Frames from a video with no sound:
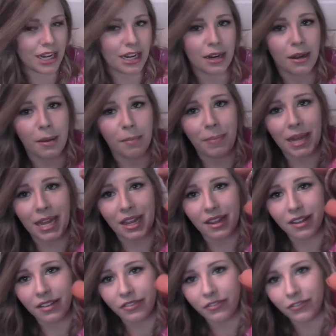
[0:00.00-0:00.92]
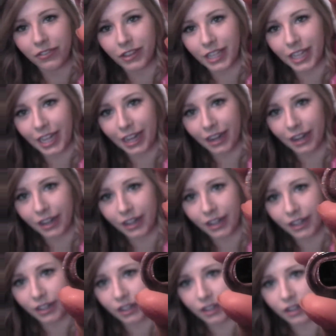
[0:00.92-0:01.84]
in Pink
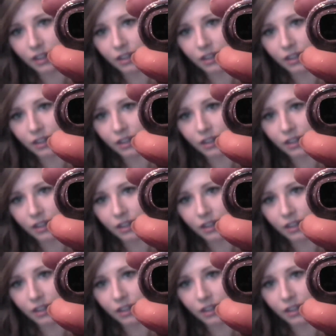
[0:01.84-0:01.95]
Flare.